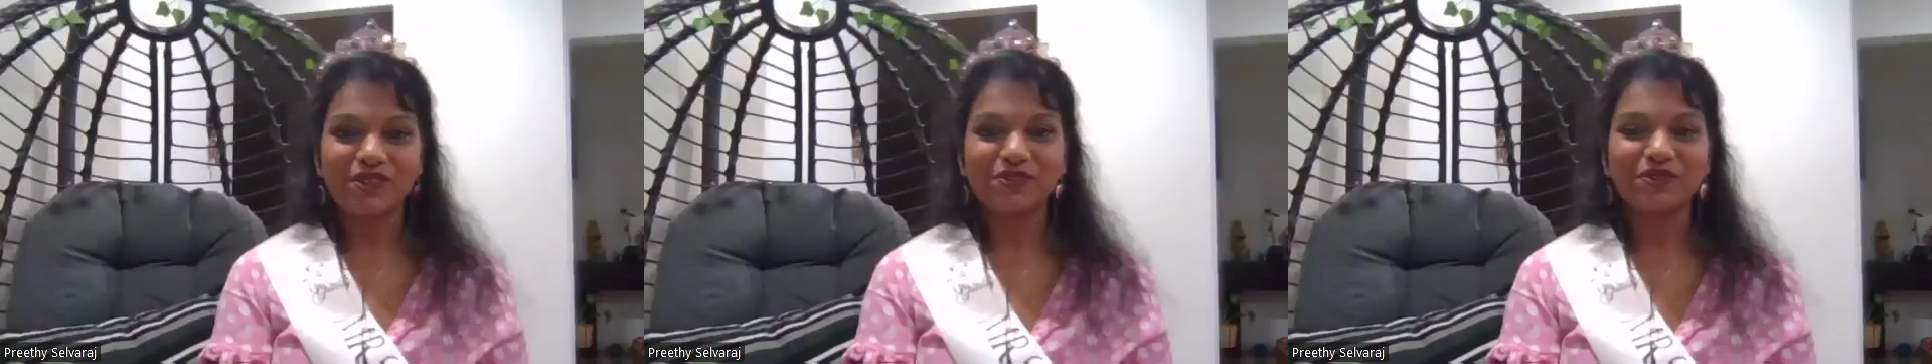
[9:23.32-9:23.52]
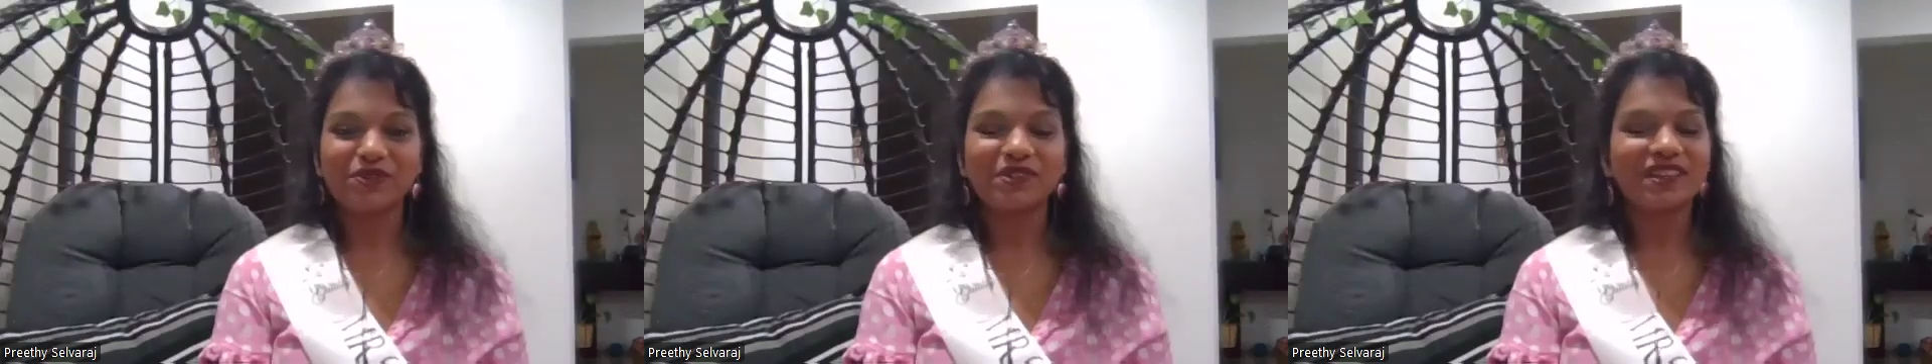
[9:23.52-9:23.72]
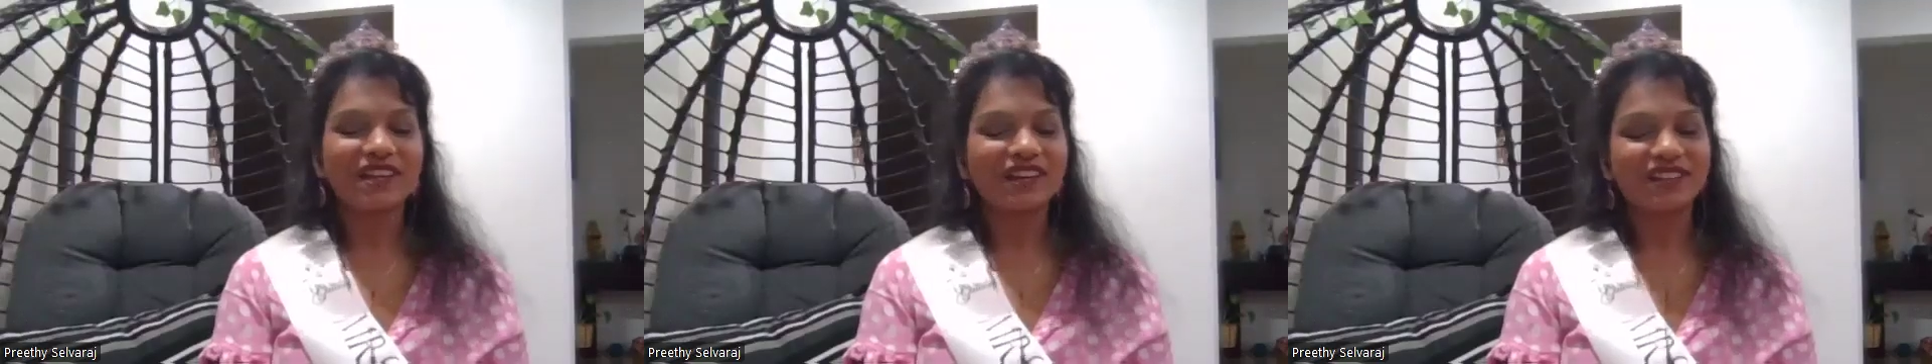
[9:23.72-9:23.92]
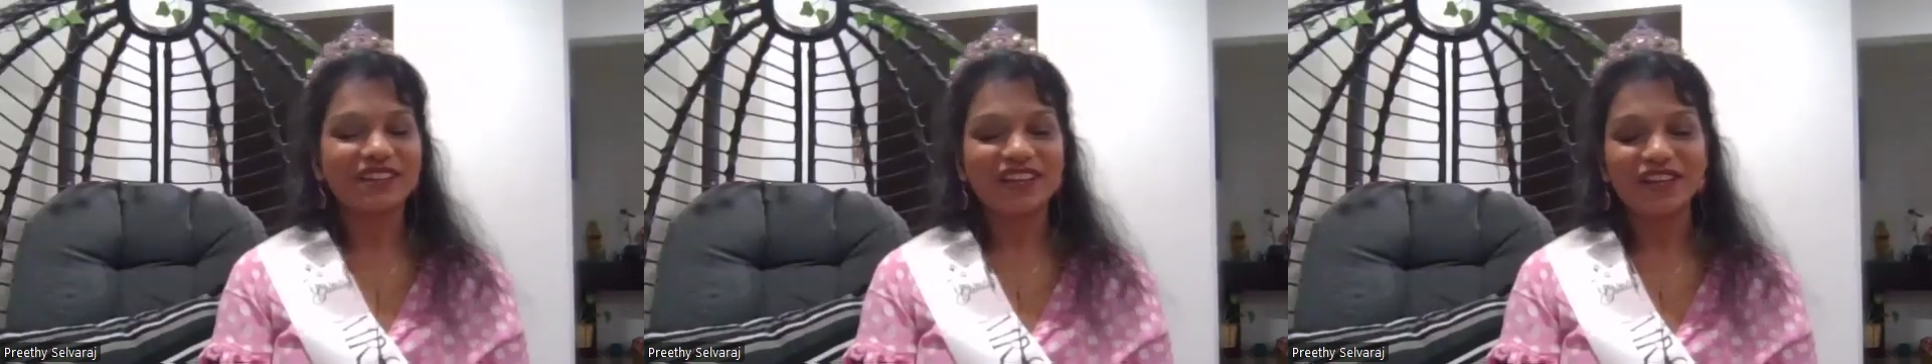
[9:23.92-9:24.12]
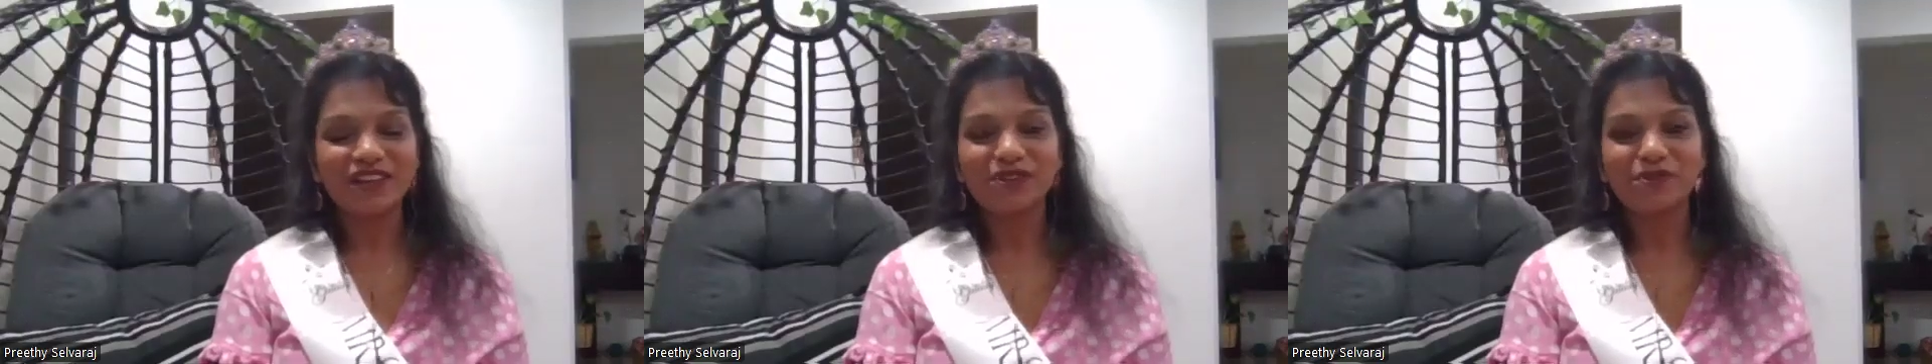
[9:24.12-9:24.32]
good.
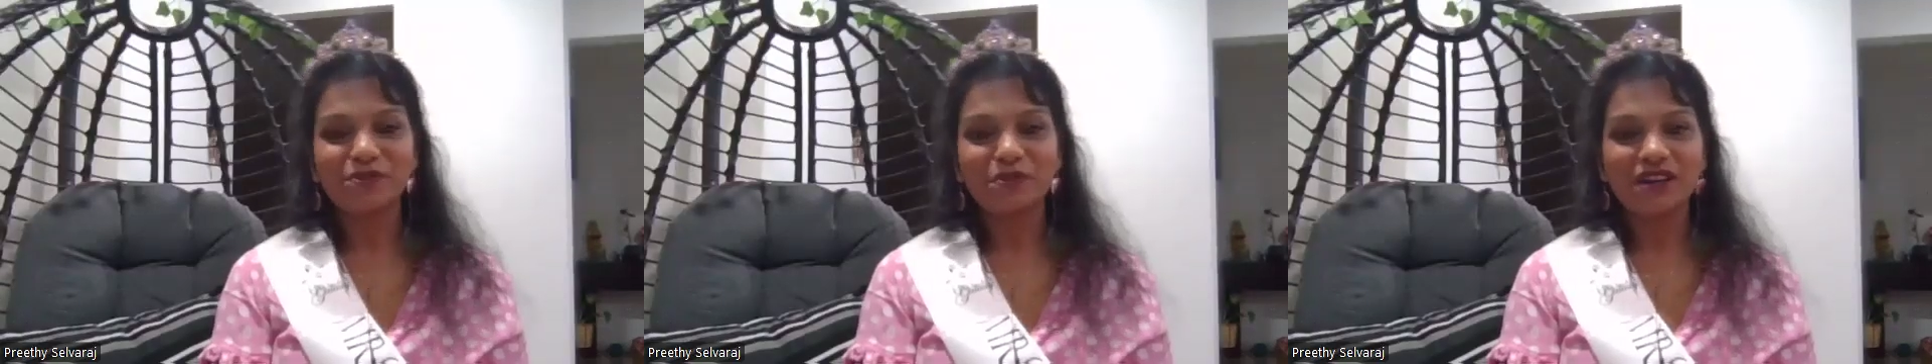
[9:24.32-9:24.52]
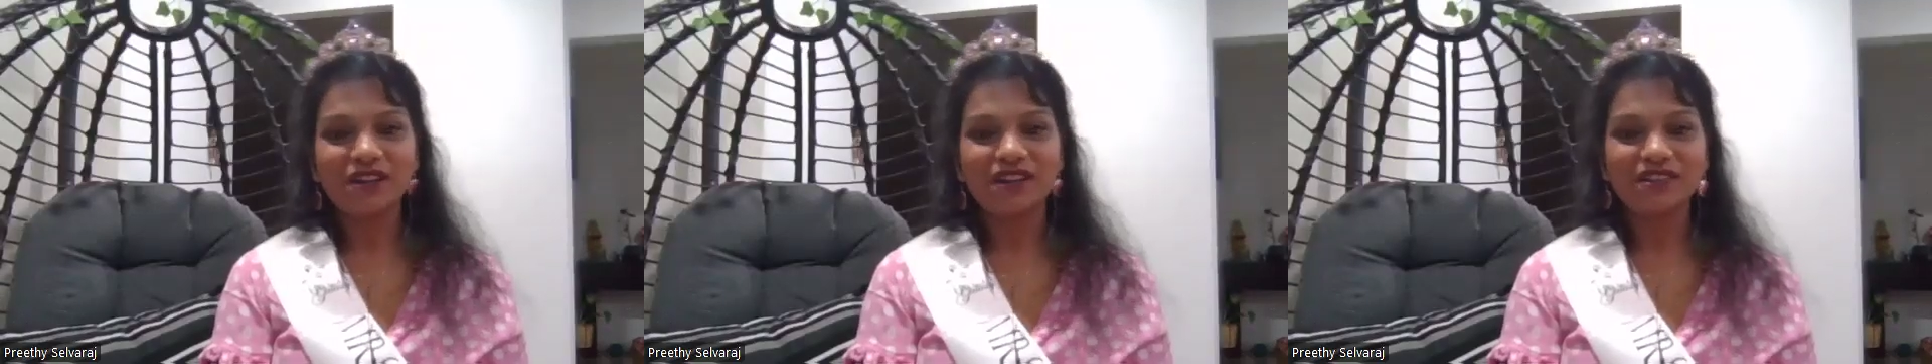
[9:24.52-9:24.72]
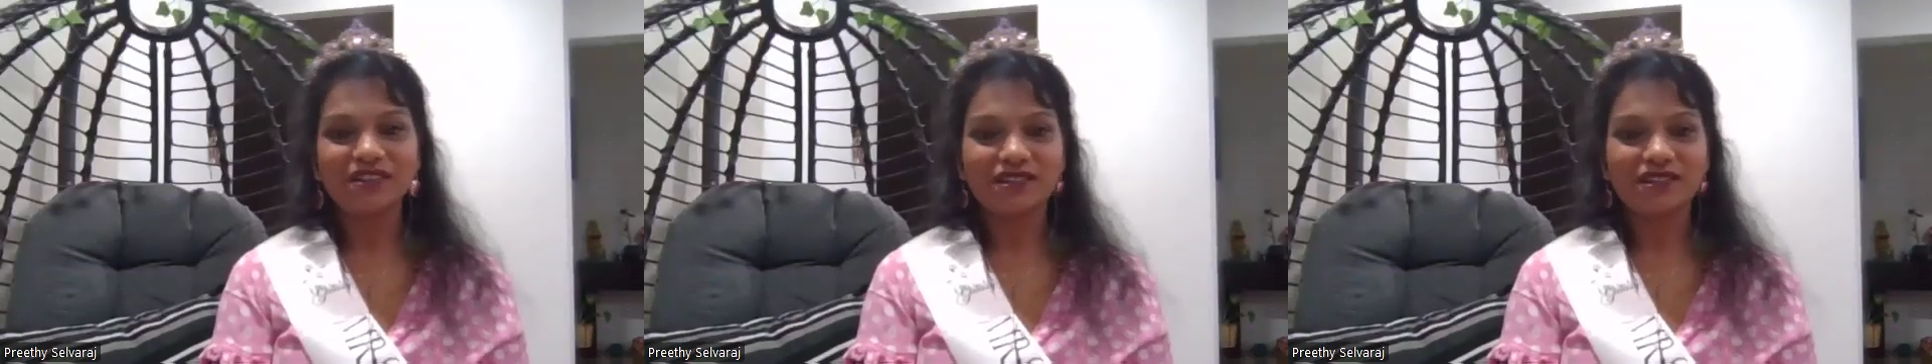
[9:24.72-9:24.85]
Thank you, Mara.